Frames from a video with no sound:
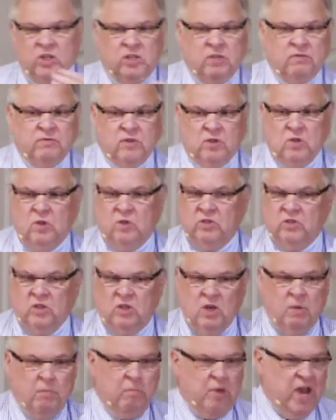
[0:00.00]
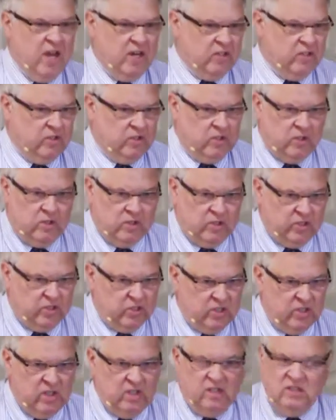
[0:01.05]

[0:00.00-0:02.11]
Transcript: difficult to come back to church.